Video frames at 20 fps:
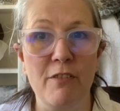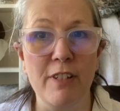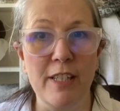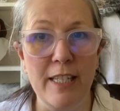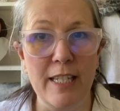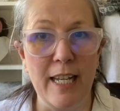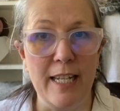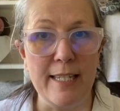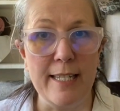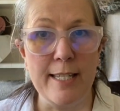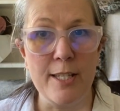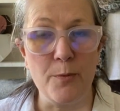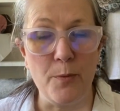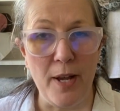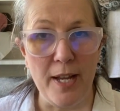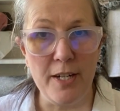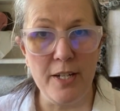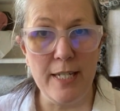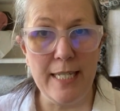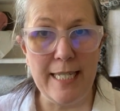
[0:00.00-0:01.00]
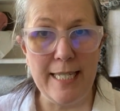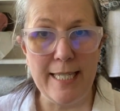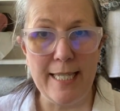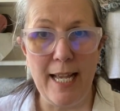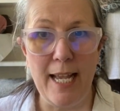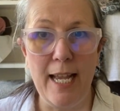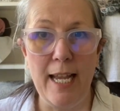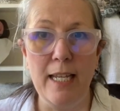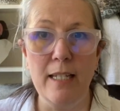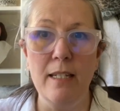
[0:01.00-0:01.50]
really nice sweater
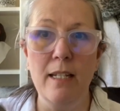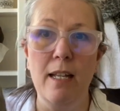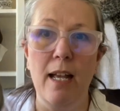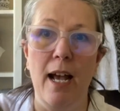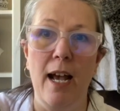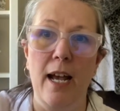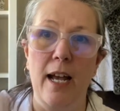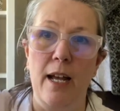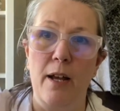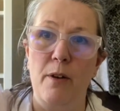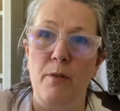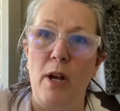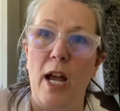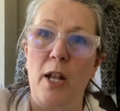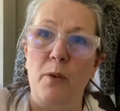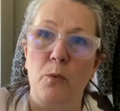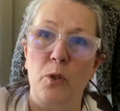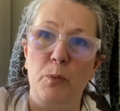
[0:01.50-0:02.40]
design, and